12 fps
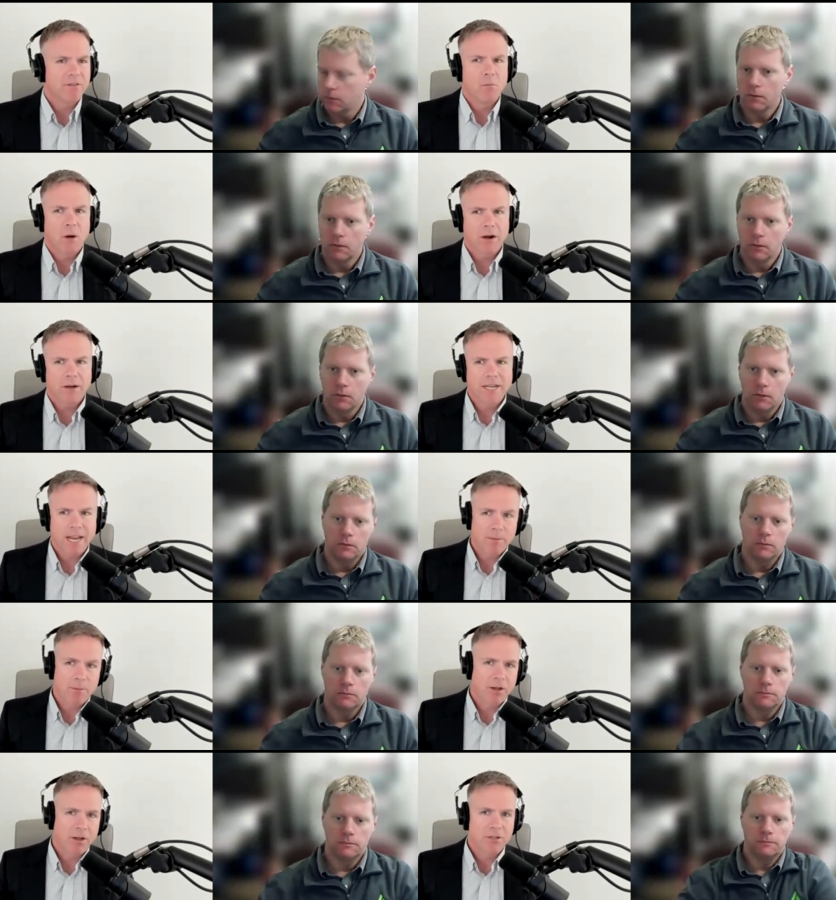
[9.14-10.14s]
Speaker 1: Mark
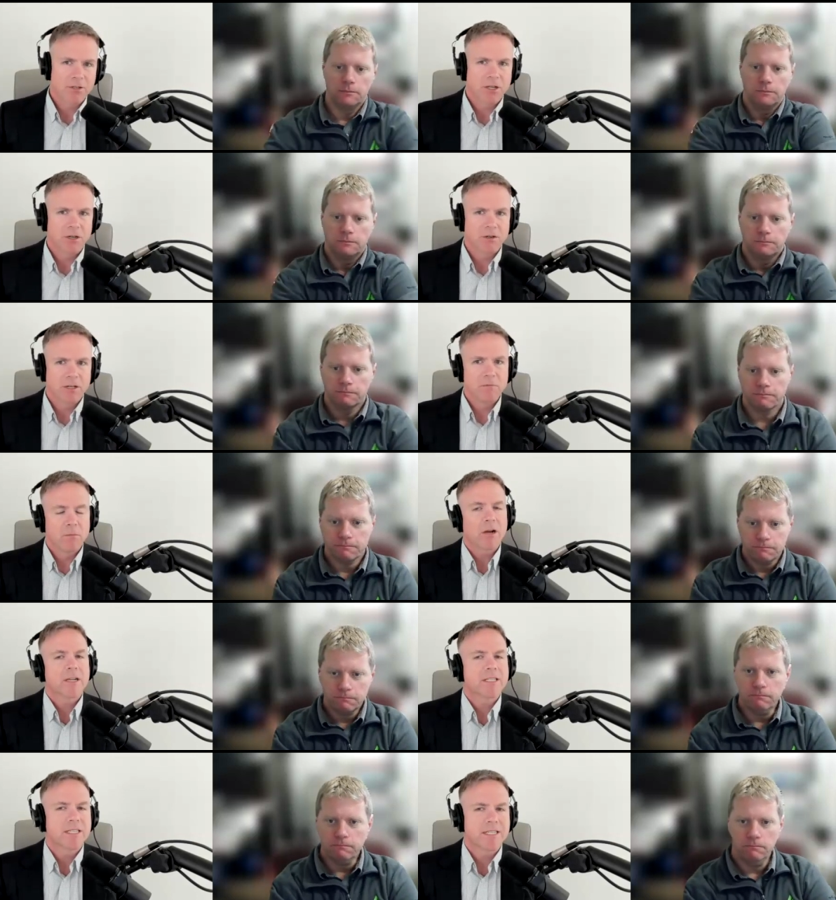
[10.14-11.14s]
Naber on the show. And
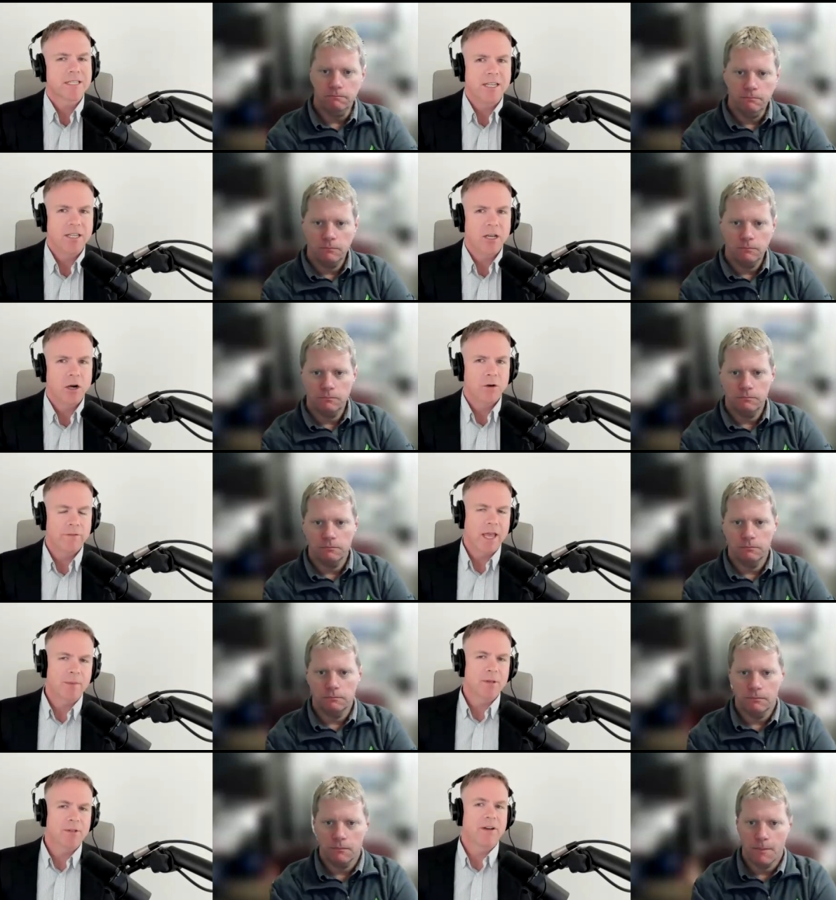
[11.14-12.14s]
Mark is the CEO of
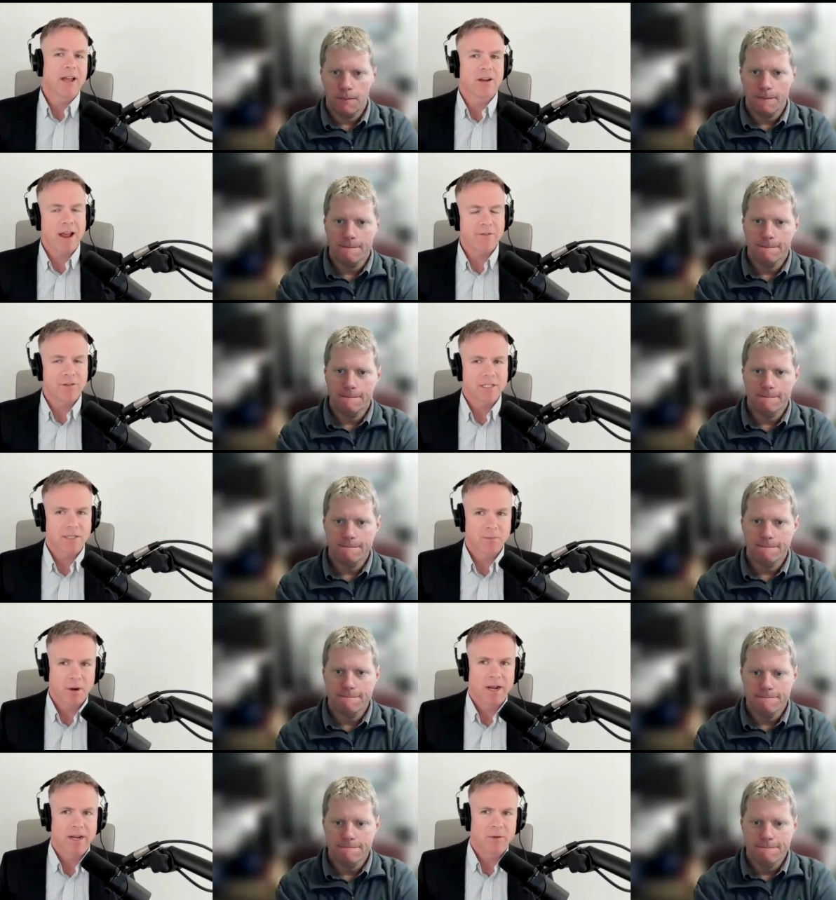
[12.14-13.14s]
Amplify Graphics and
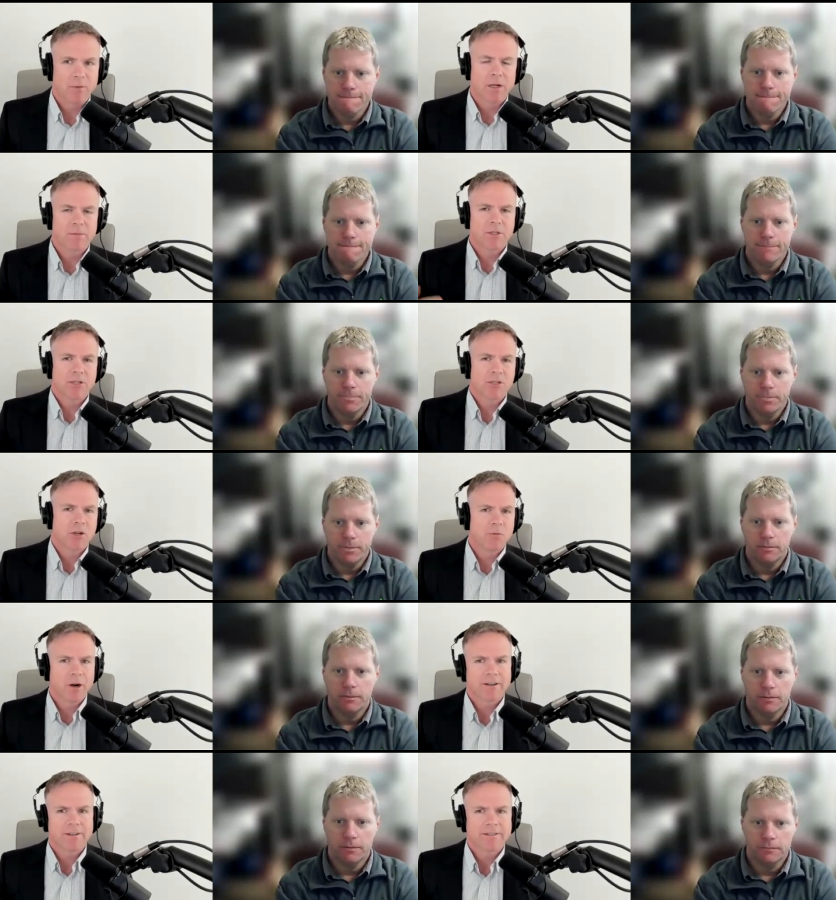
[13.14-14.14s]
Branding. Welcome to the show,
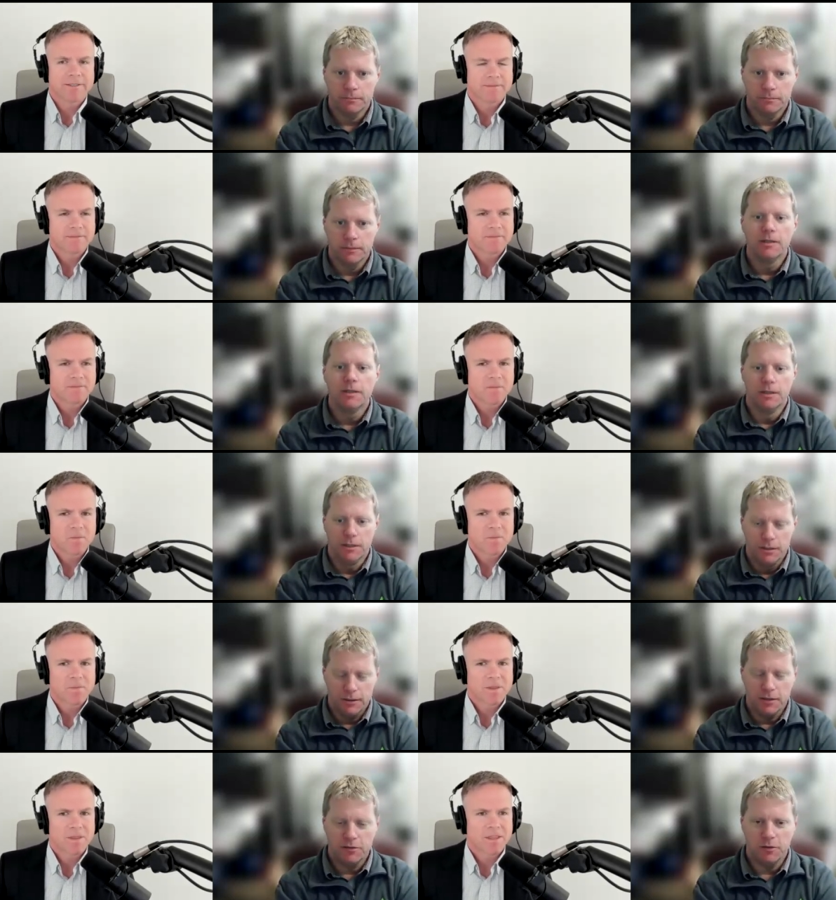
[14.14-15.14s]
Mark.
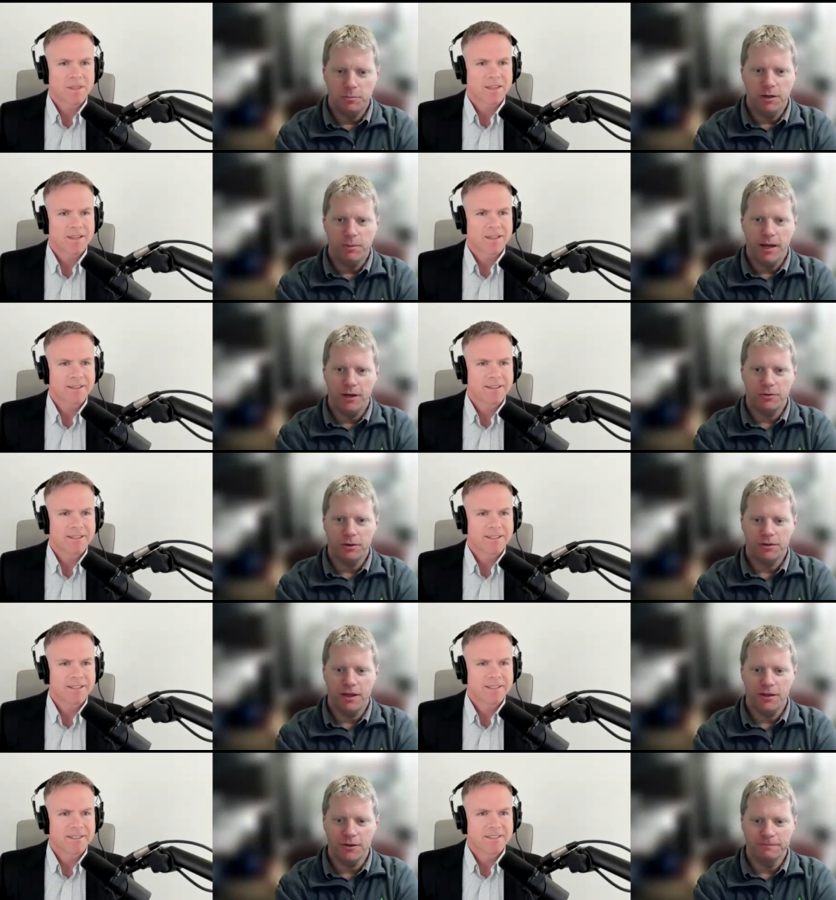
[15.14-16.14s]
Speaker 2: Nice to be here, Patrick.
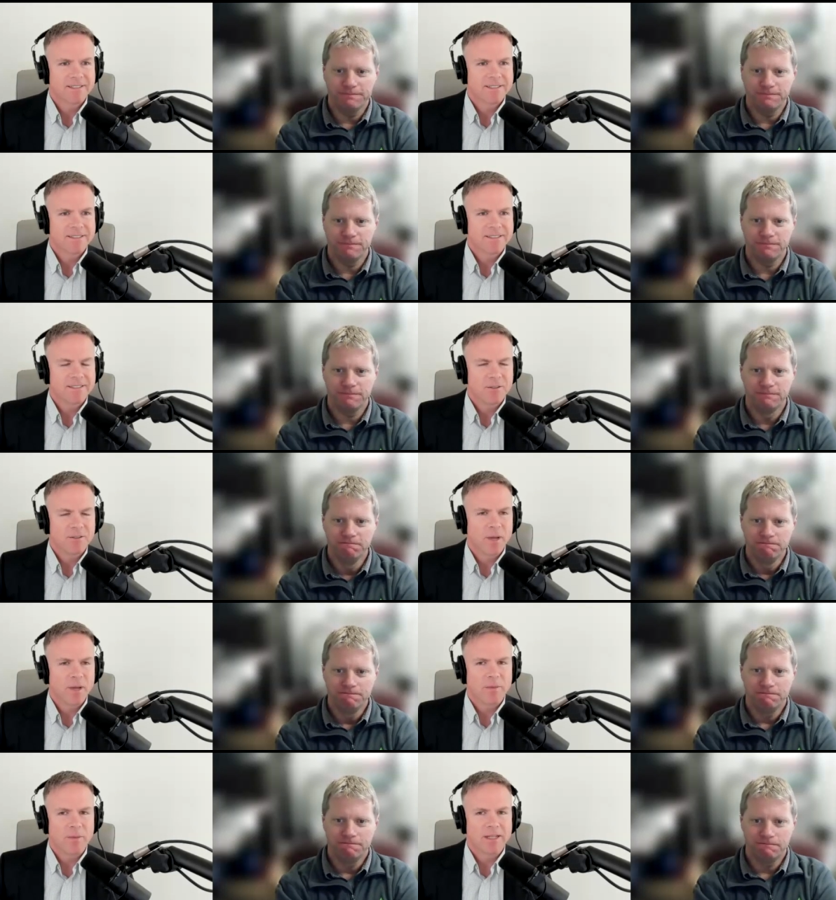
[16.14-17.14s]
Thank you.
Speaker 1: You
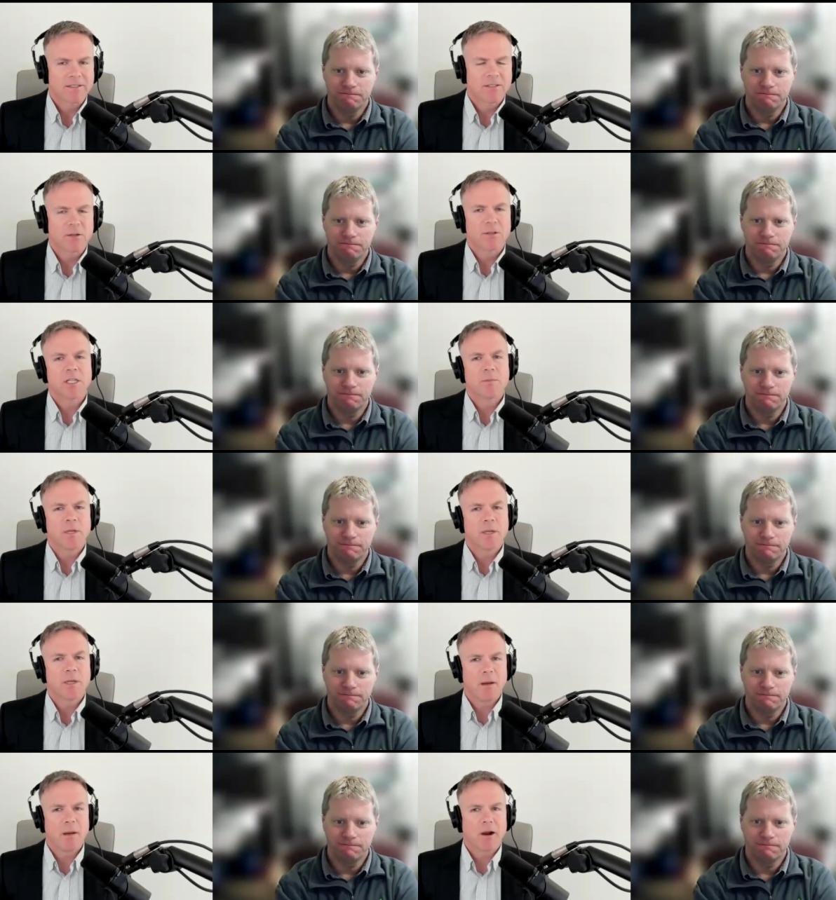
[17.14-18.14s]
bet, man. So, a little bit
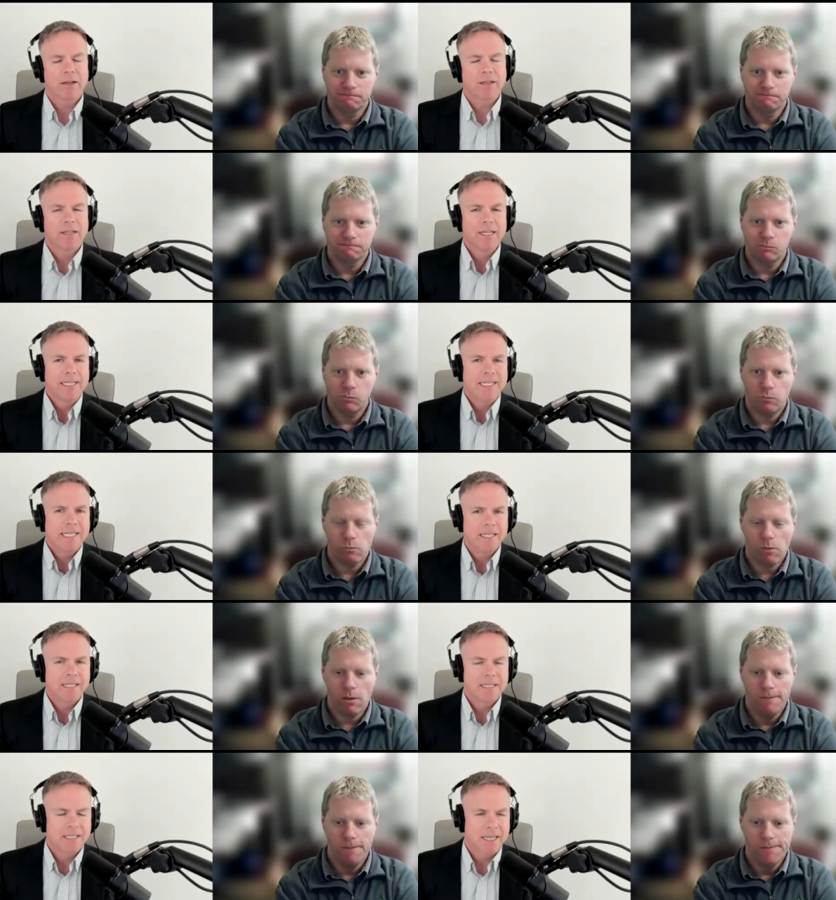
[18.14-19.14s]
about Mark. He
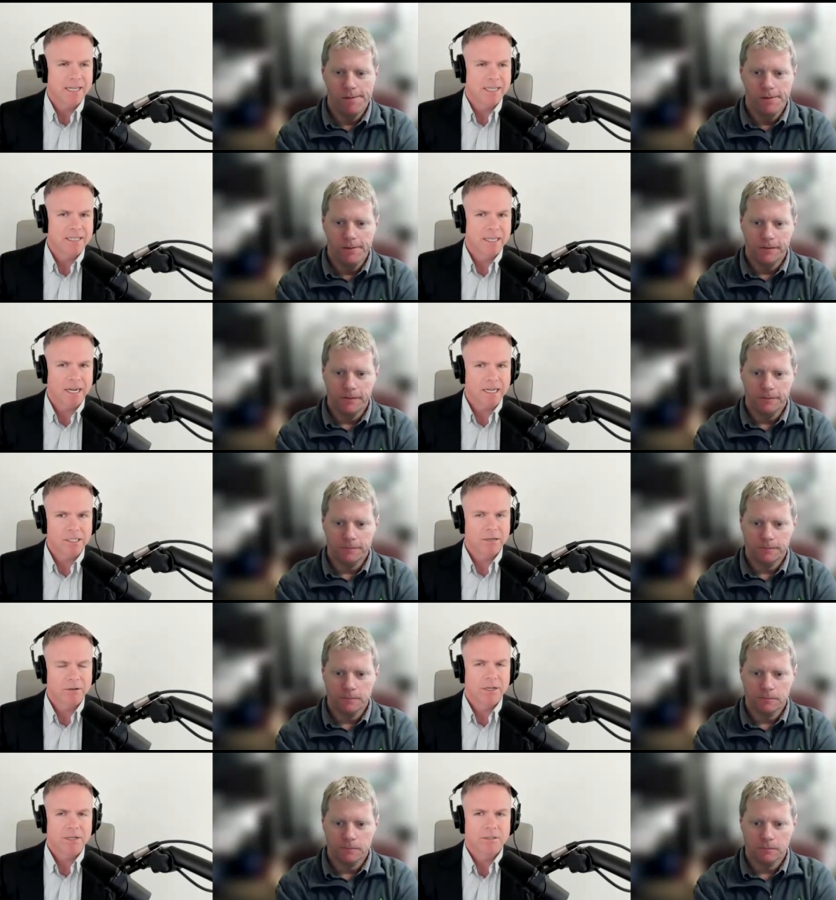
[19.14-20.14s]
is a second
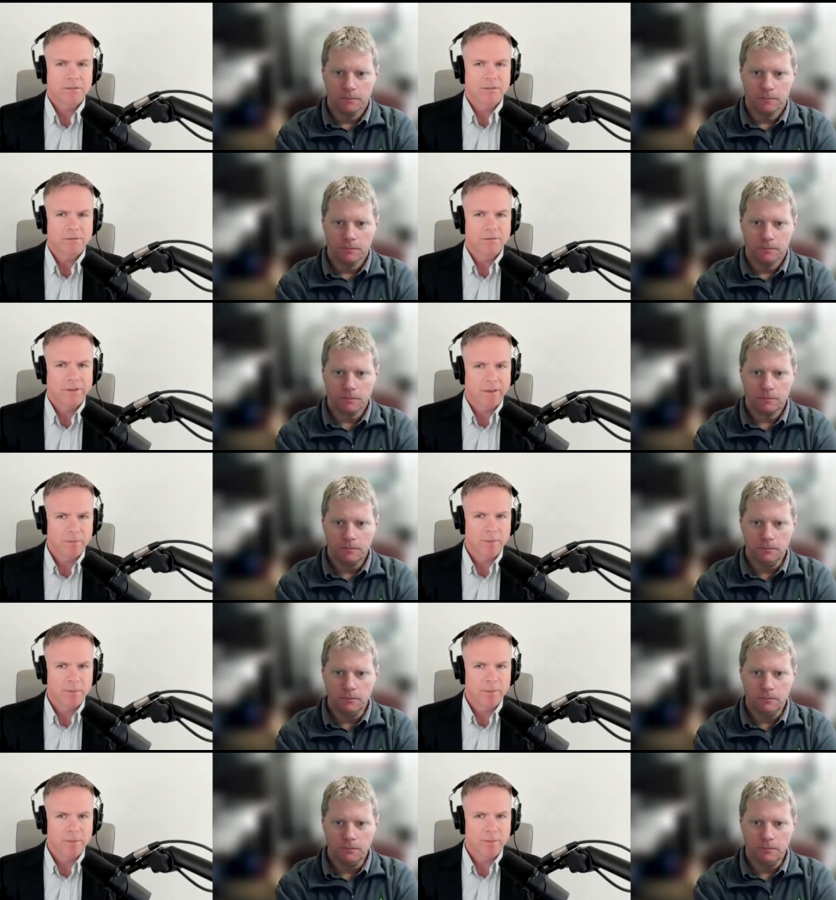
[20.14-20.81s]
generation family